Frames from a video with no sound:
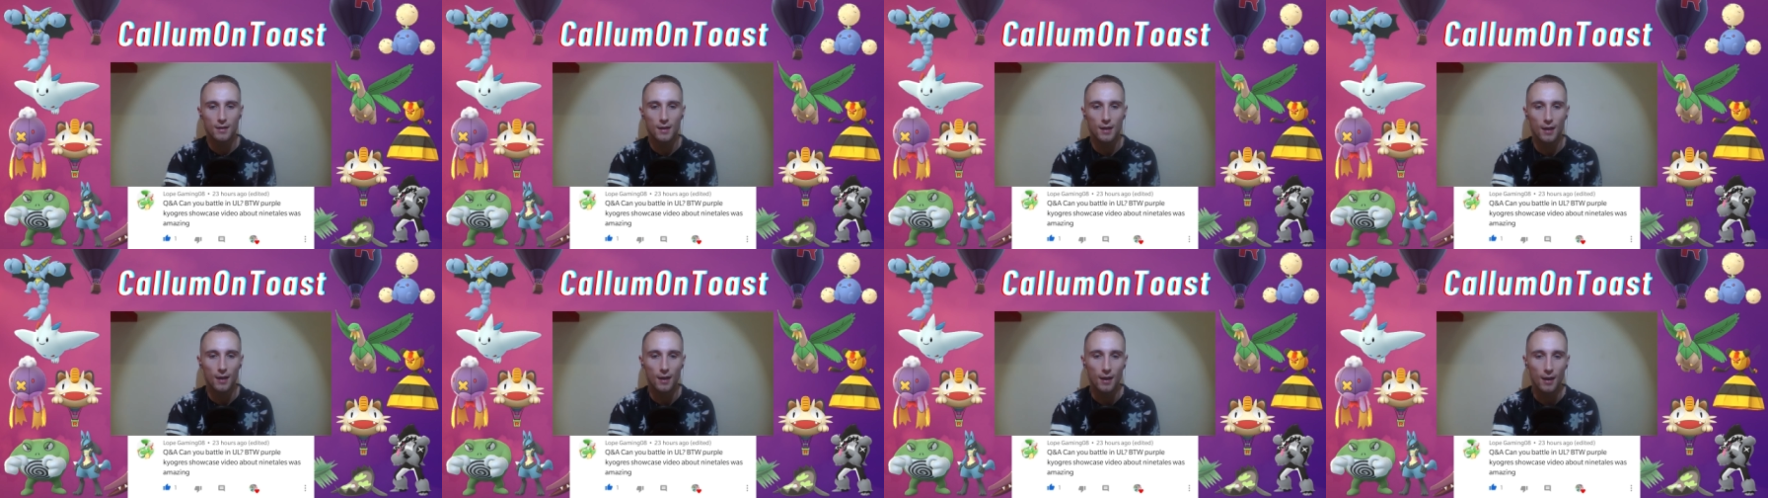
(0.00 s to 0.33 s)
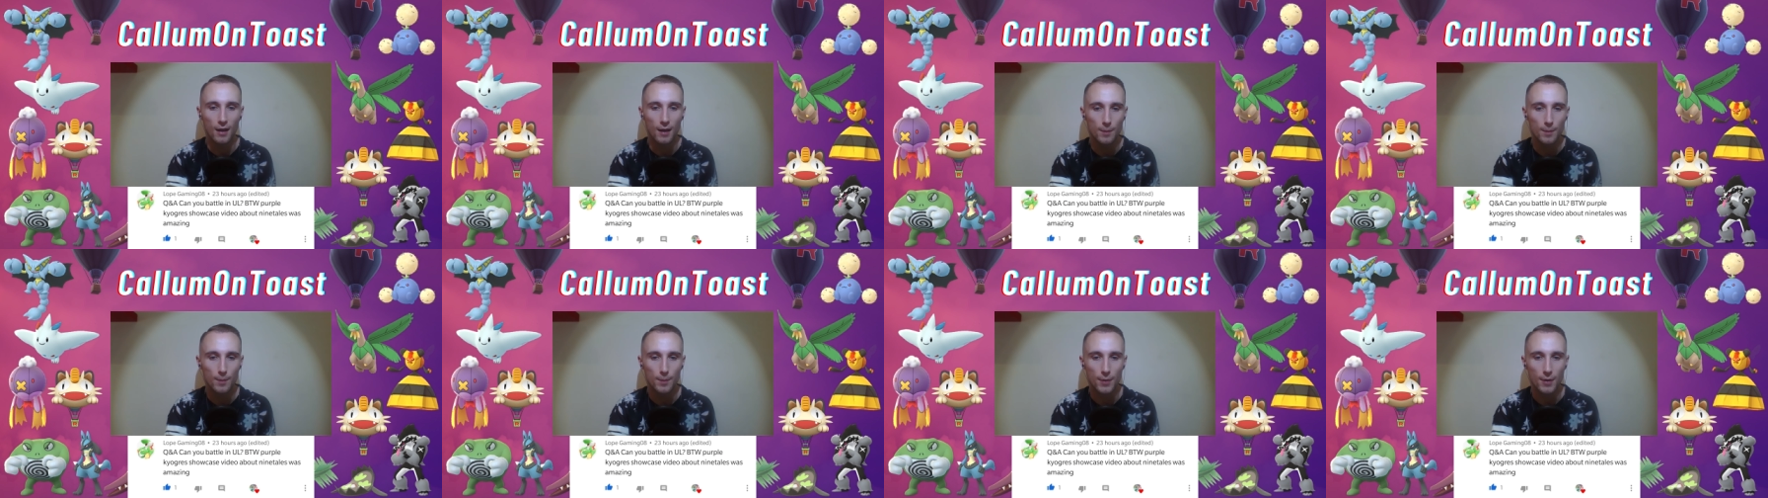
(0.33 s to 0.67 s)

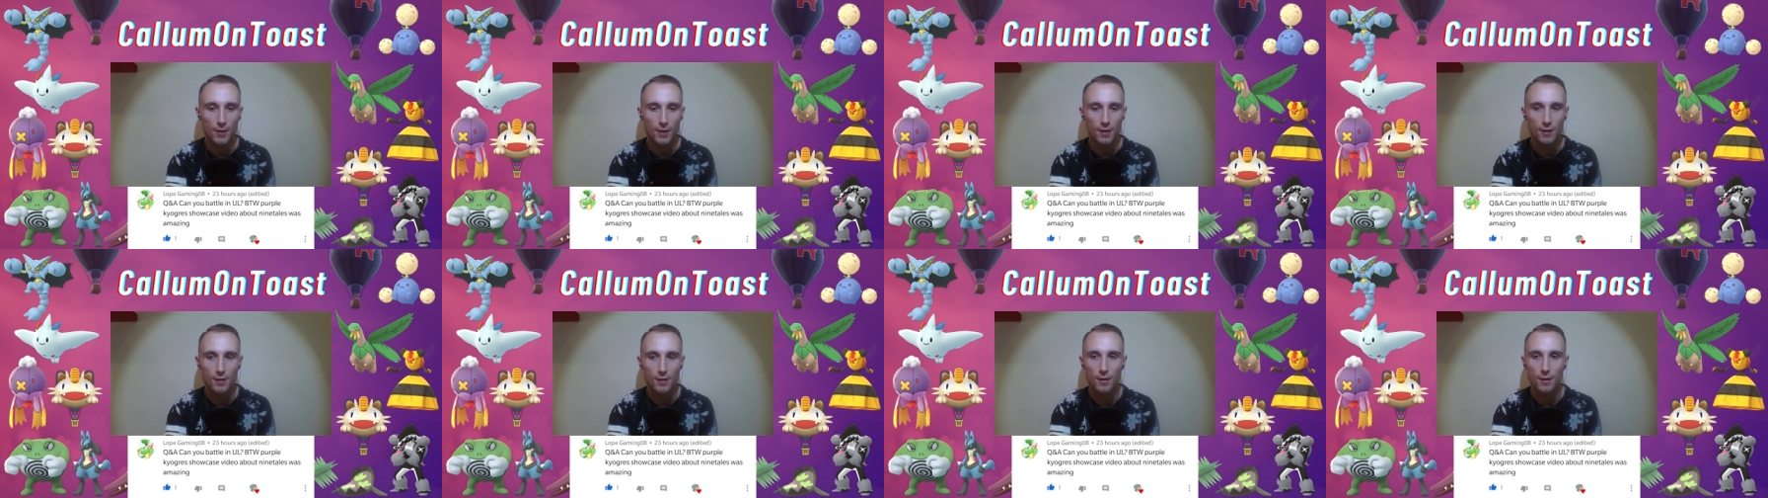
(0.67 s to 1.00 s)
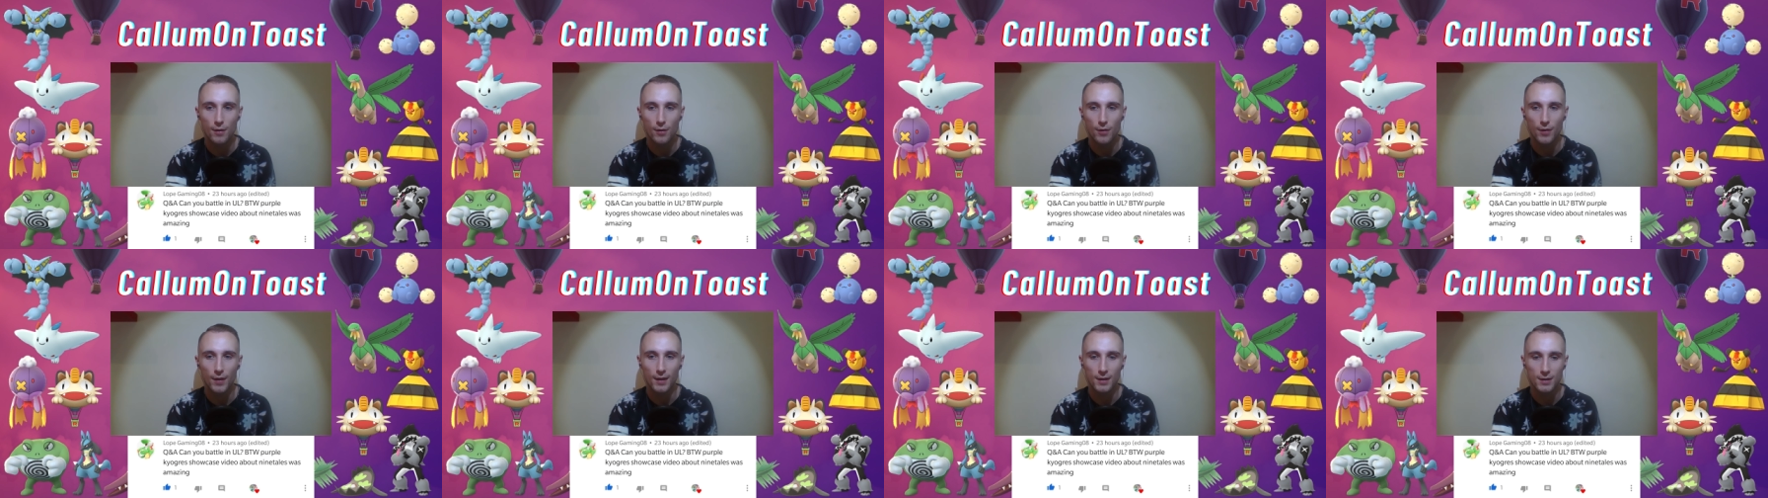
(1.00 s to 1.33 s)
But
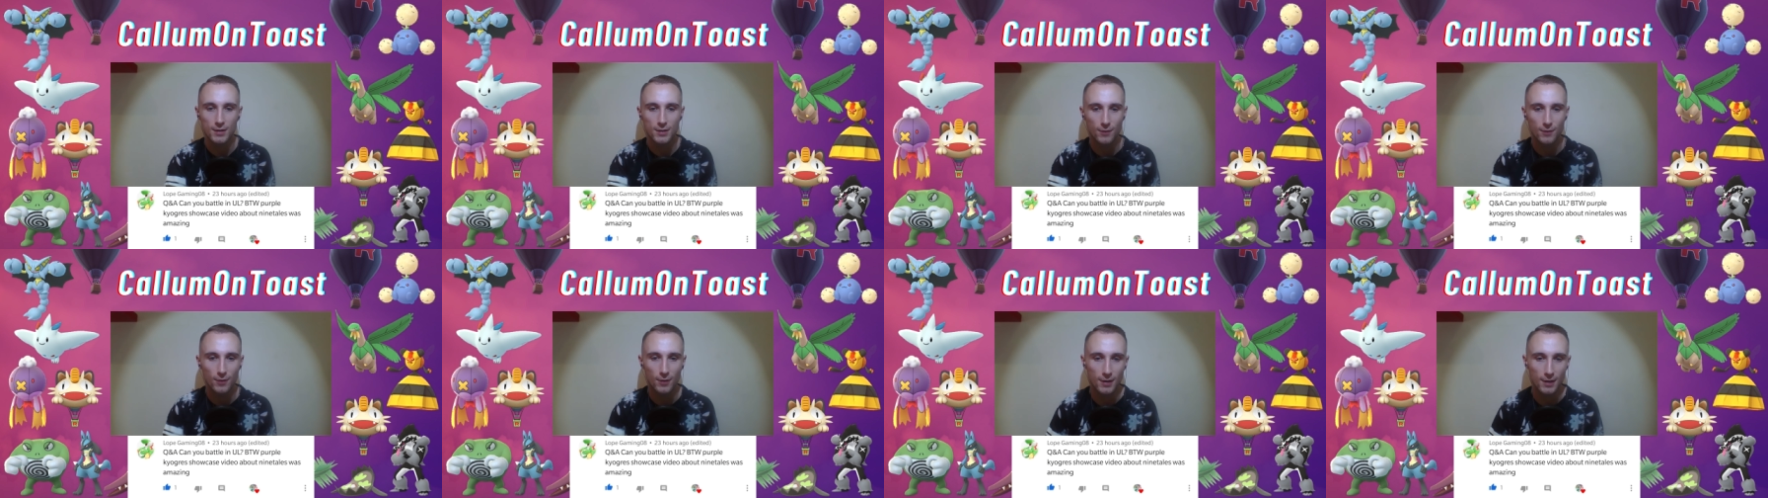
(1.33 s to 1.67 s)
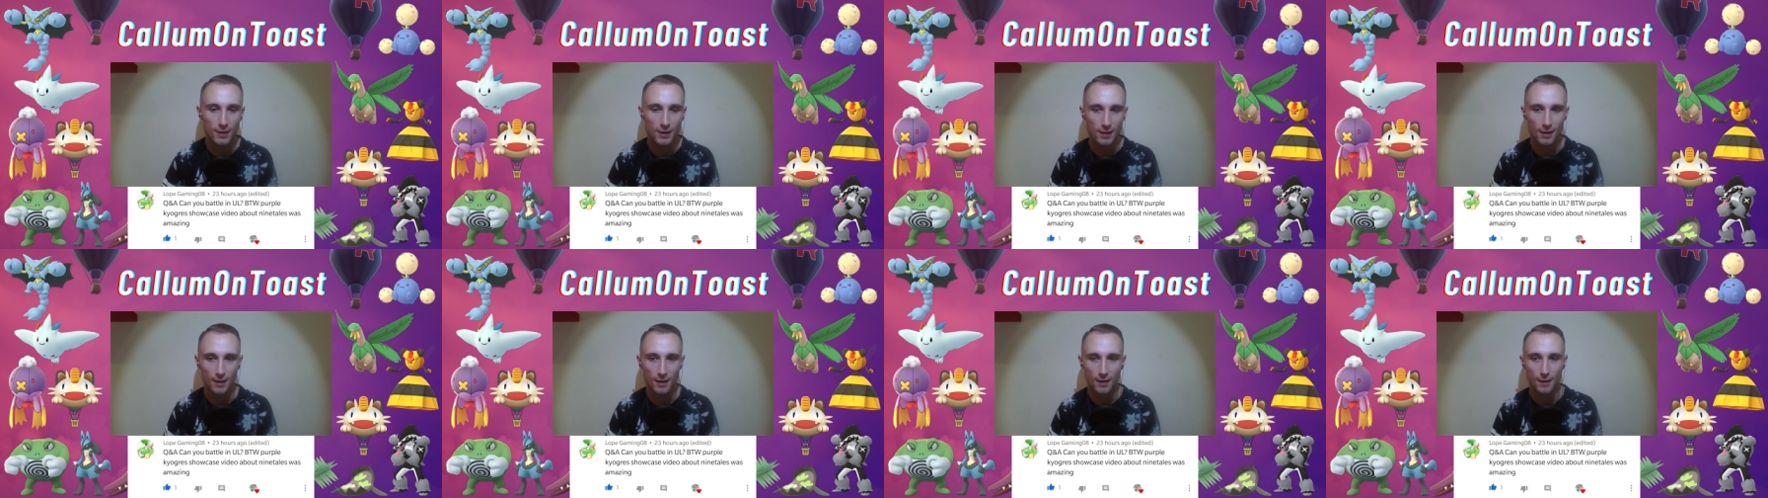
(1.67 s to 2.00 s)
thanks for
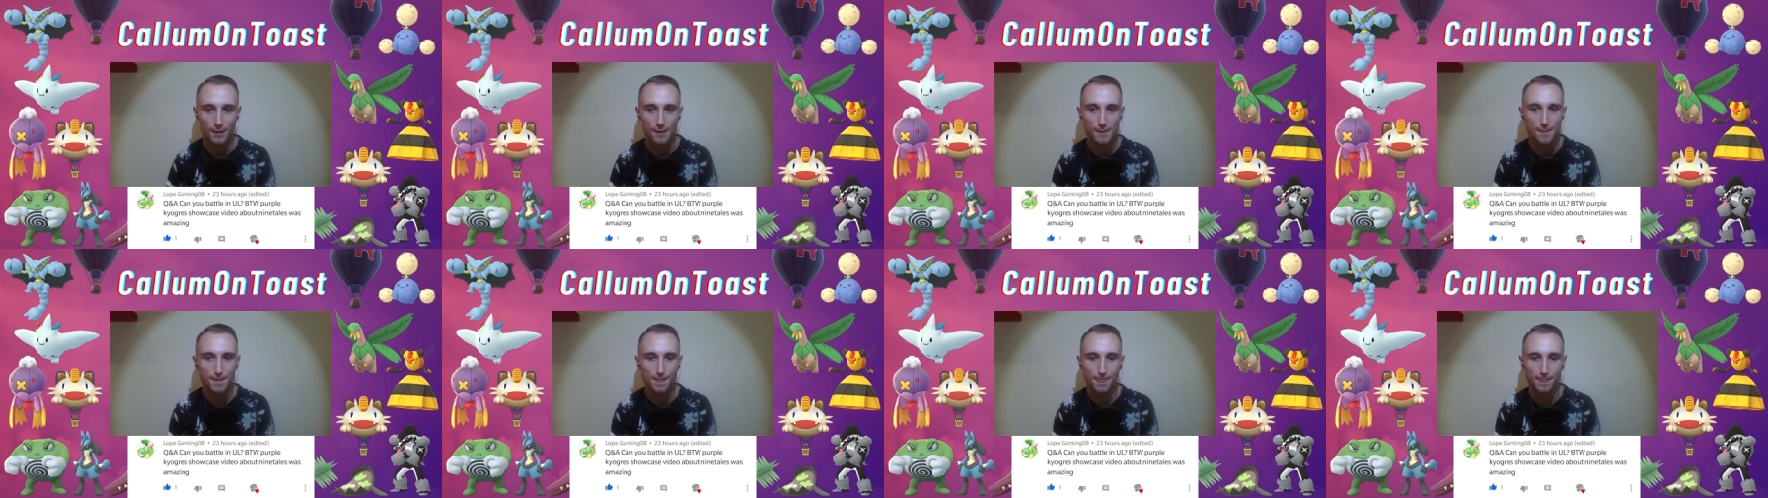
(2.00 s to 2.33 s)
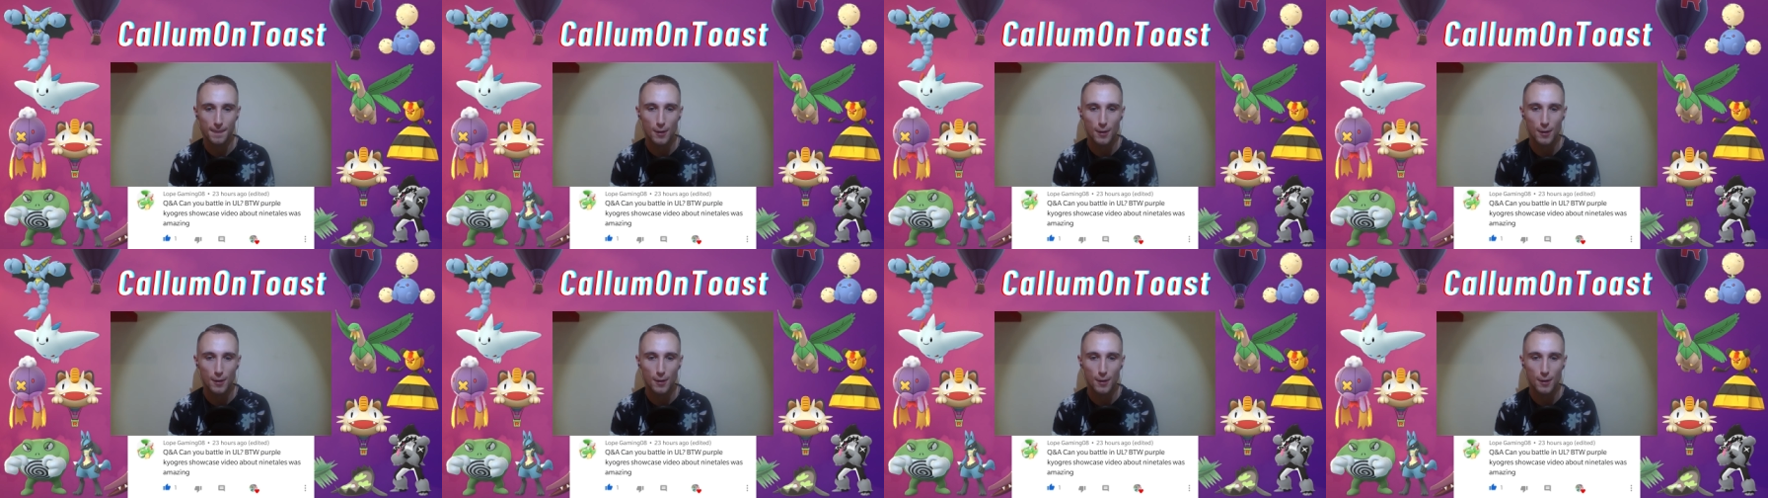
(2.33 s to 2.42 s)
the